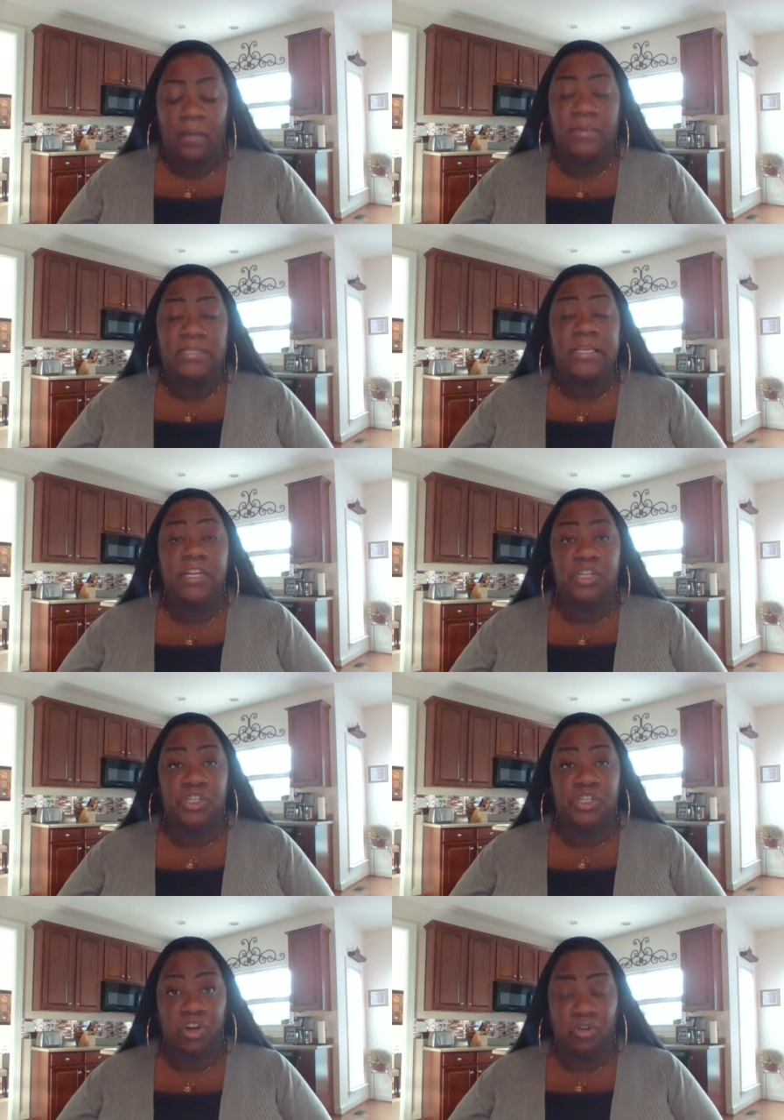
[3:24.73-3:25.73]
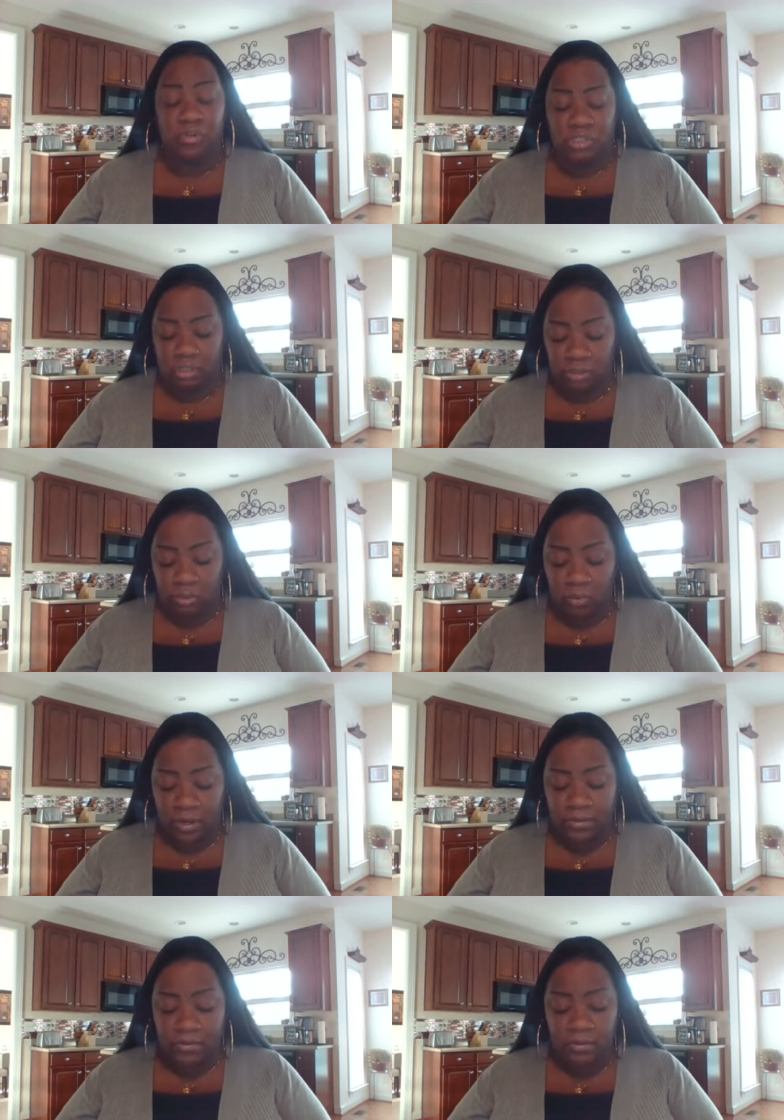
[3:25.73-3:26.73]
I was in a church. The
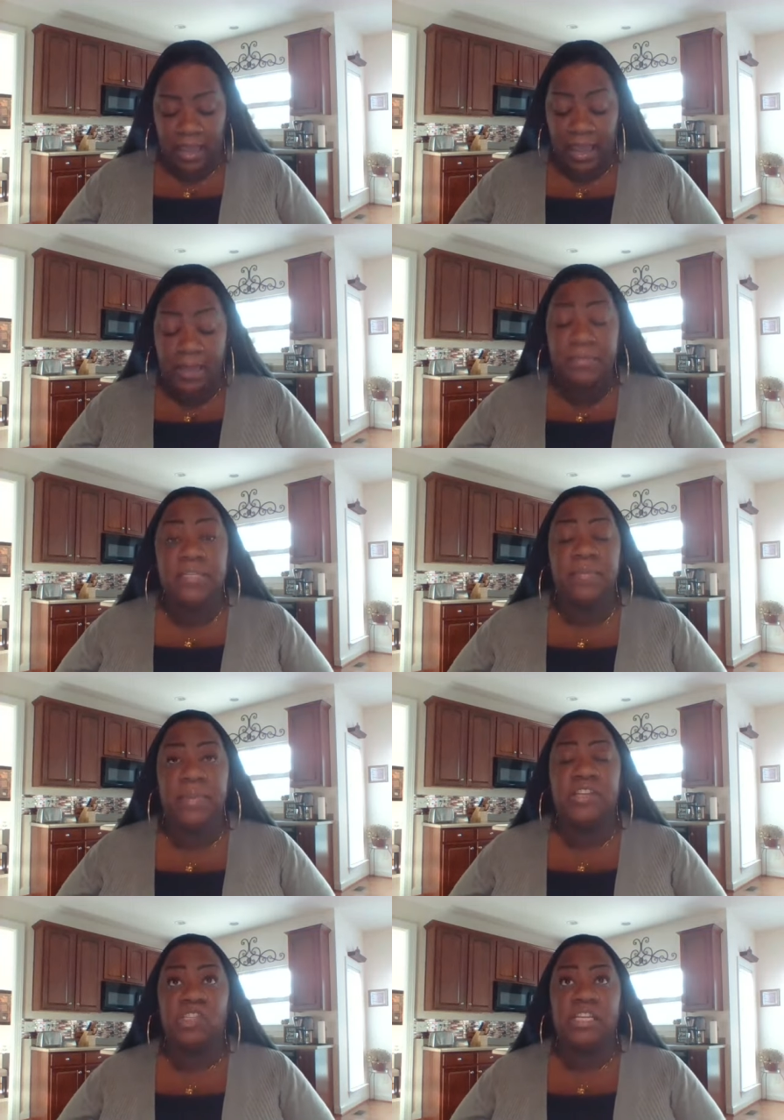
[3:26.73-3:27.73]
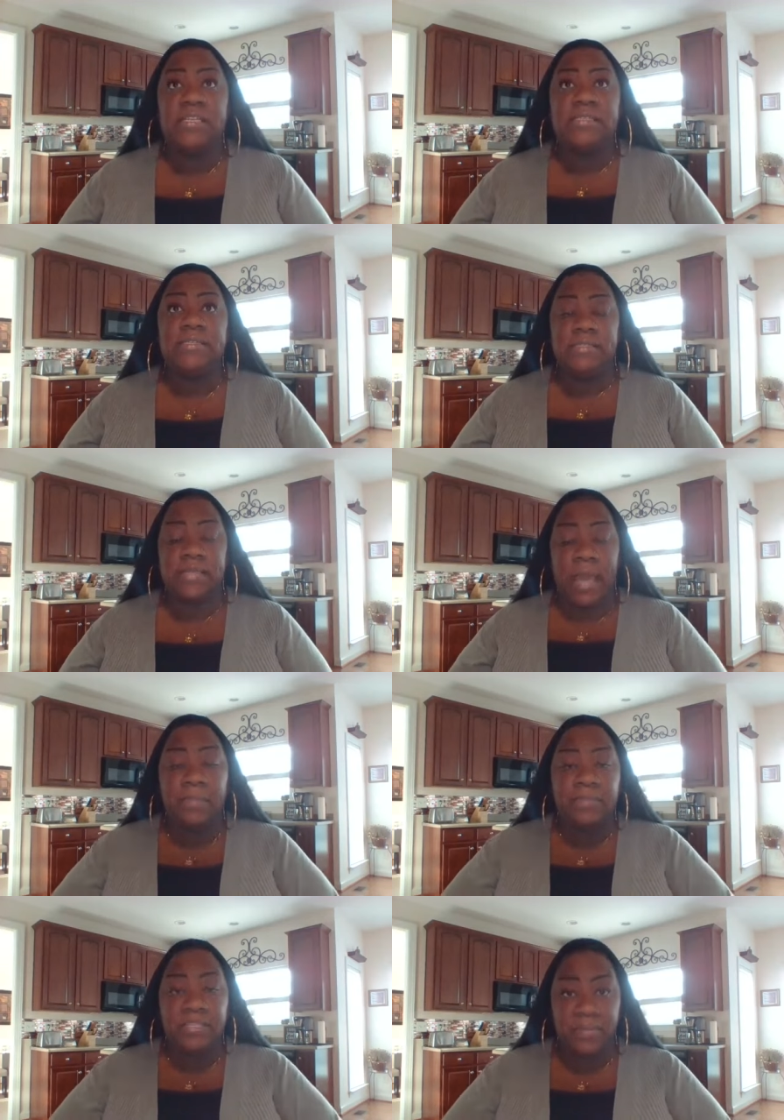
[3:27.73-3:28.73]
Lord came to me. Jesus
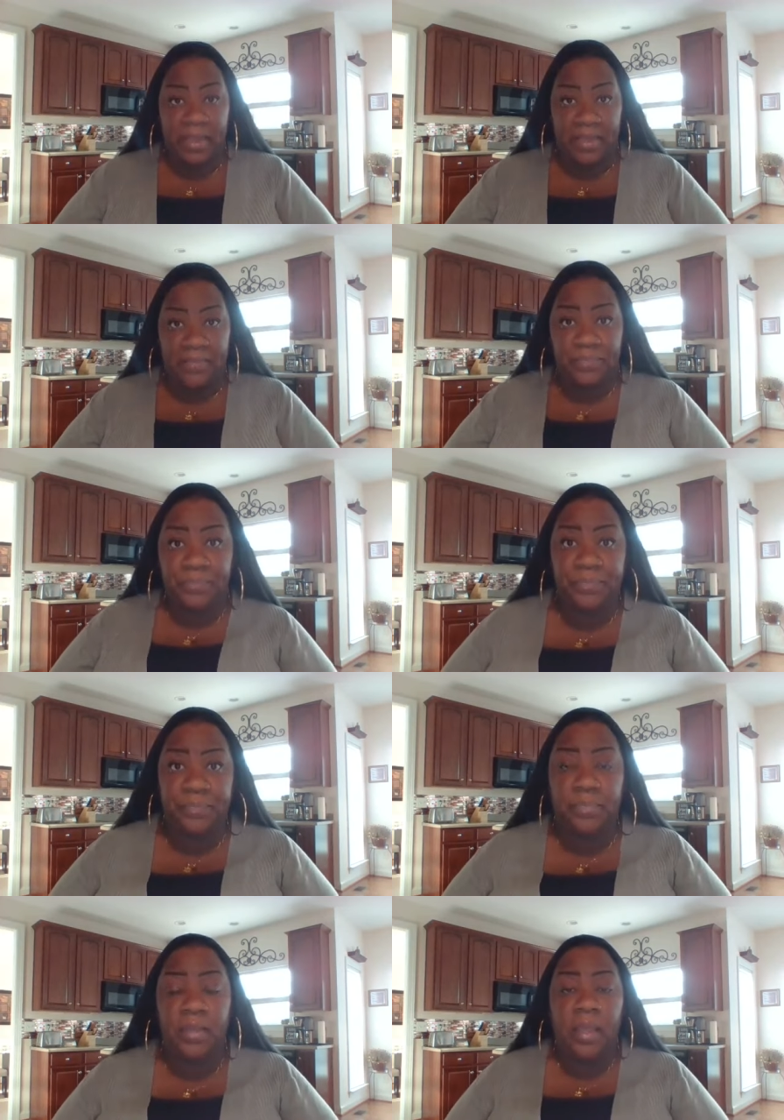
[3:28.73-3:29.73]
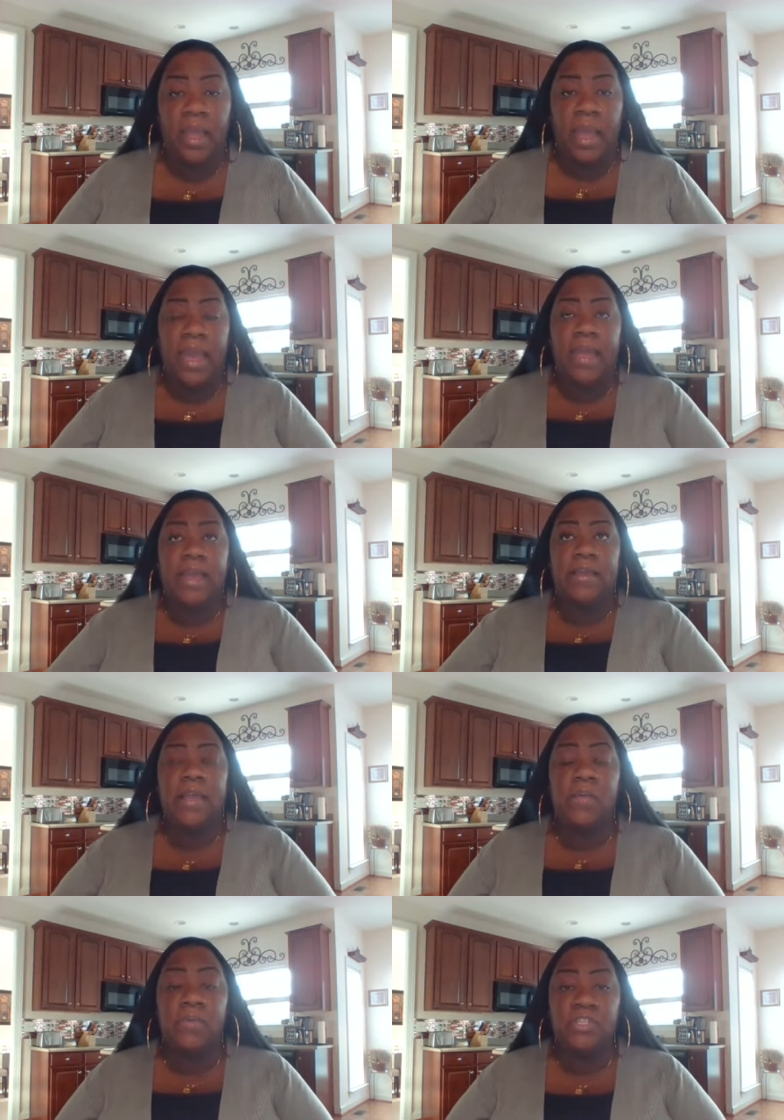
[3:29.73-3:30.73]
came to me.
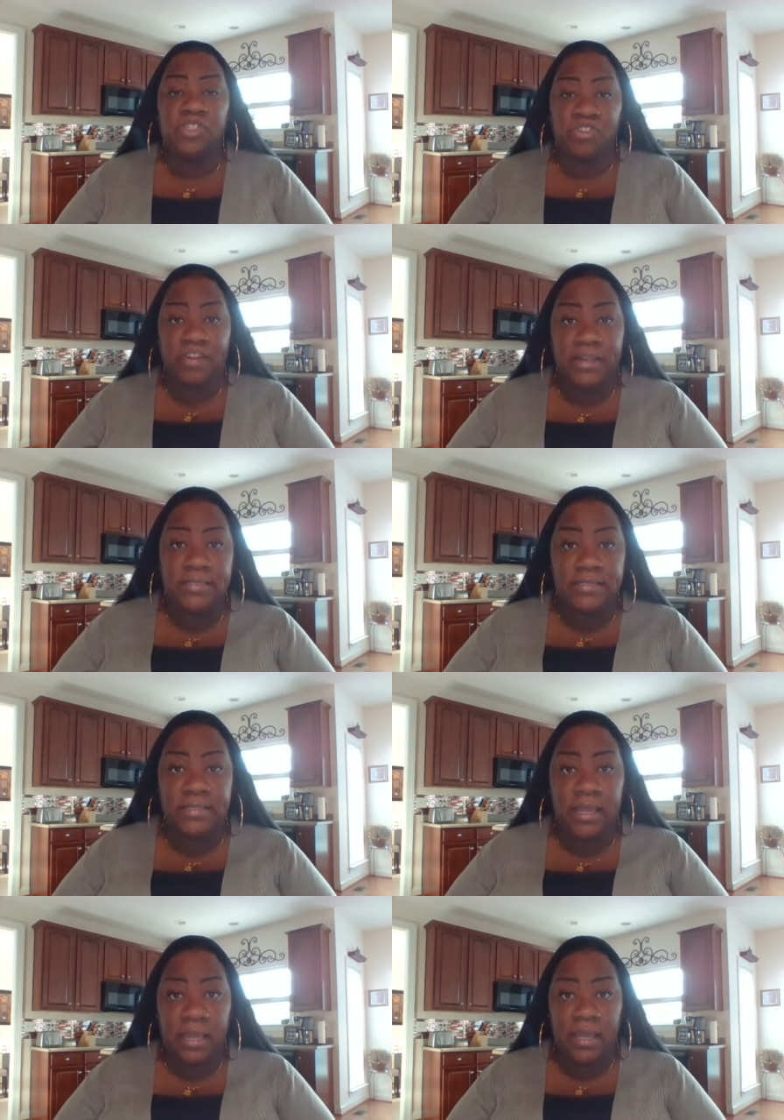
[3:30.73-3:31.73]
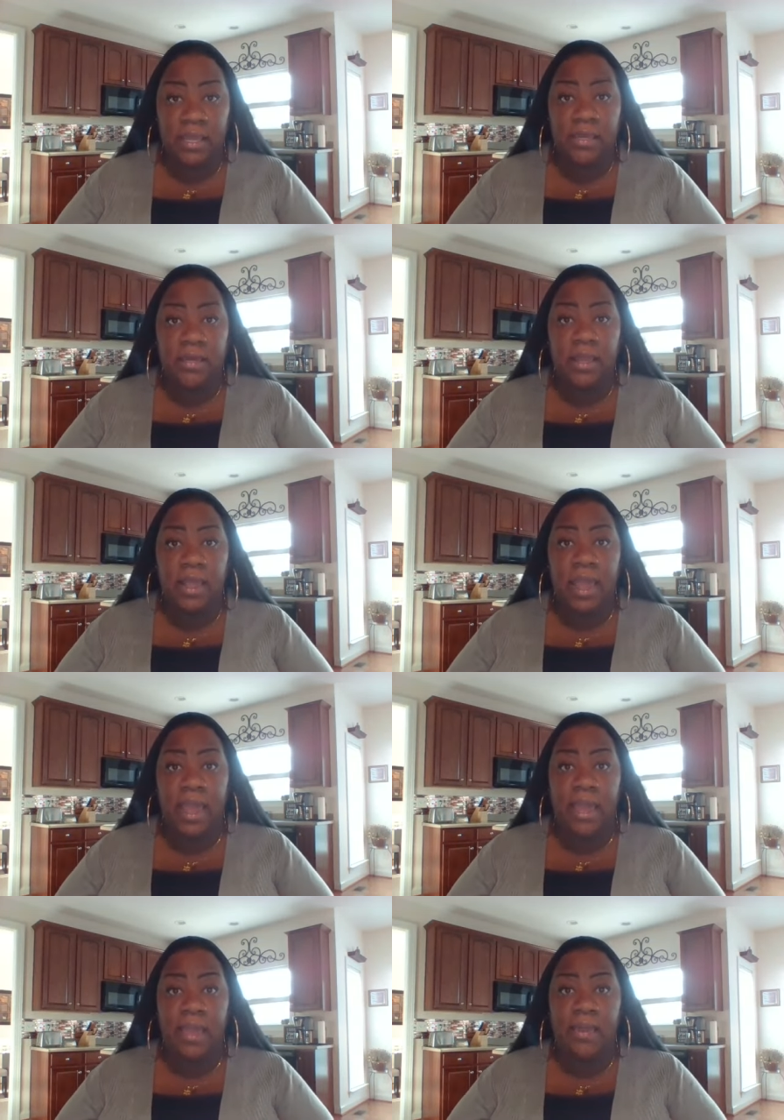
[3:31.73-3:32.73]
And he was dressed in
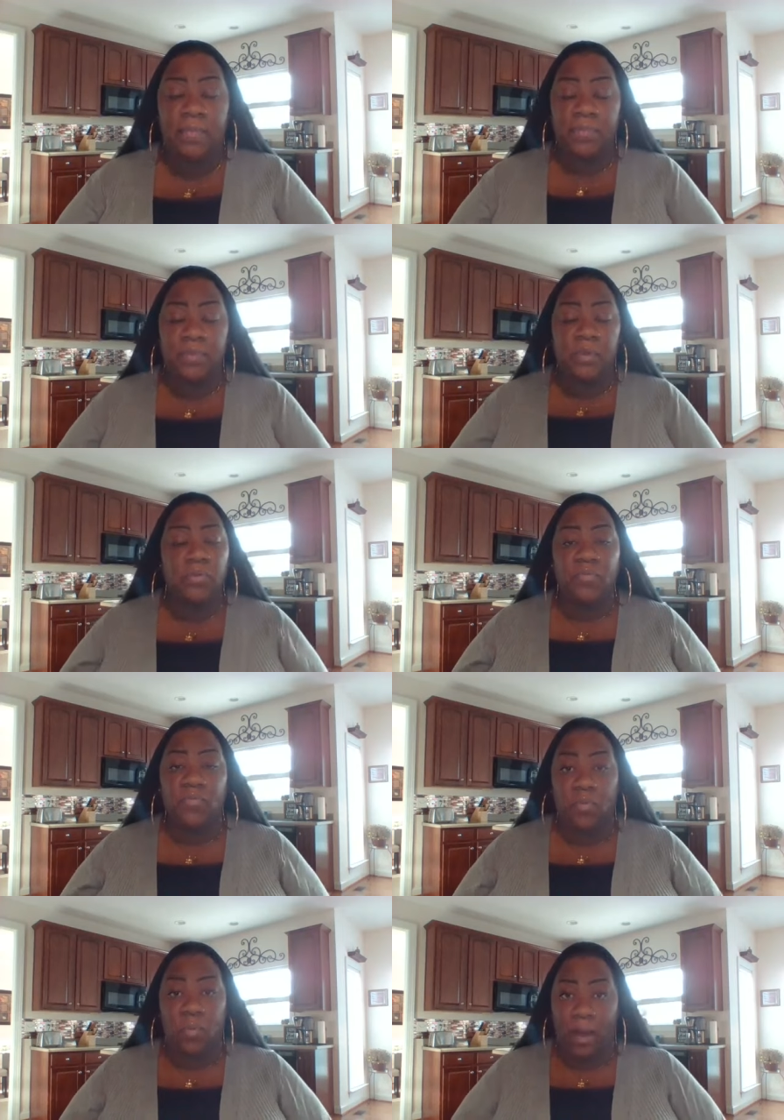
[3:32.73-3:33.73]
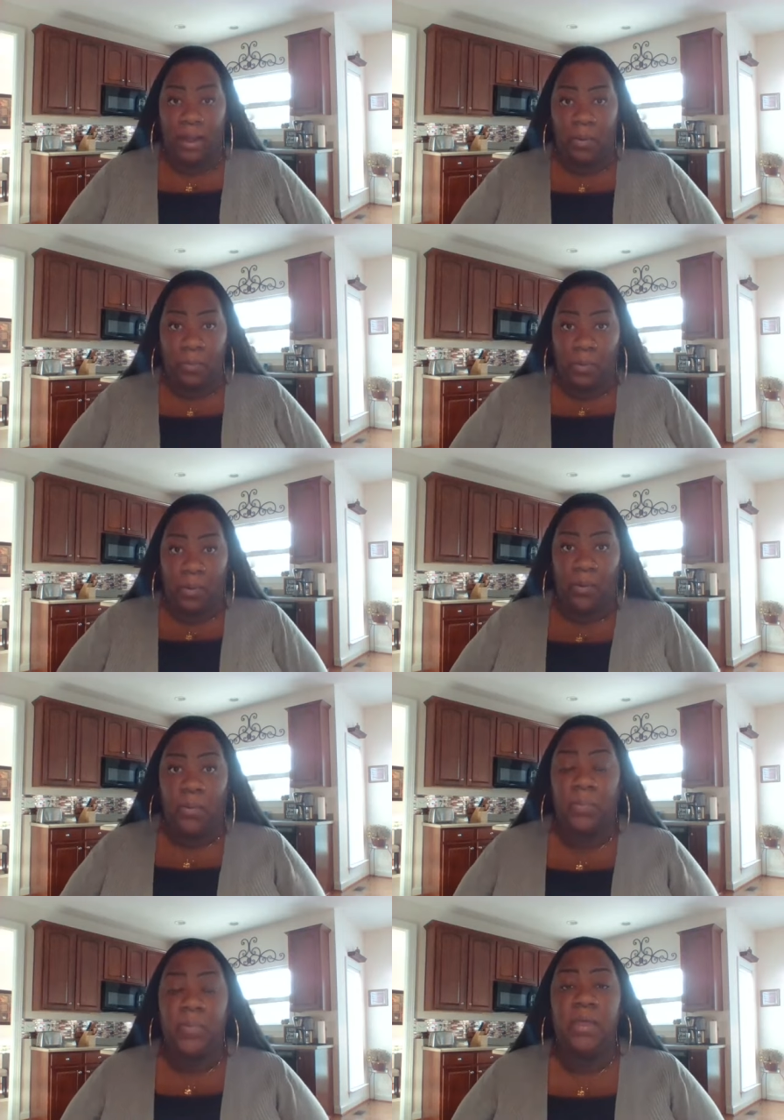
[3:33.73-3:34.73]
a beautiful white
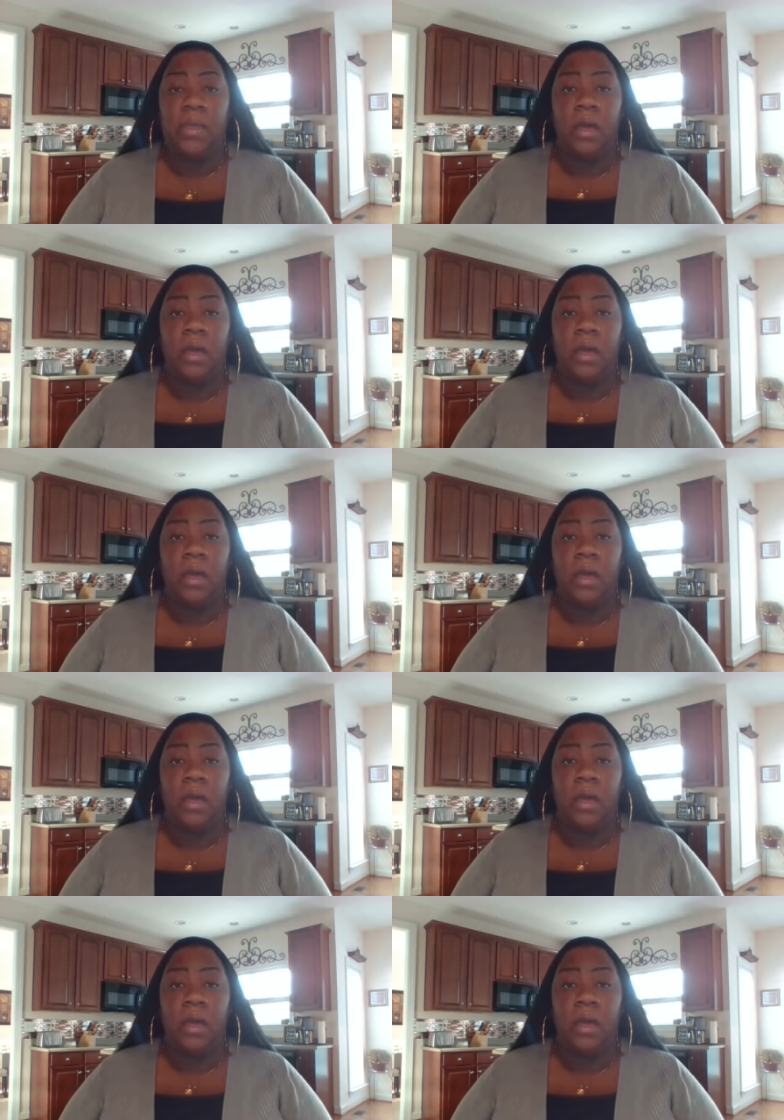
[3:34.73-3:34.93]
robe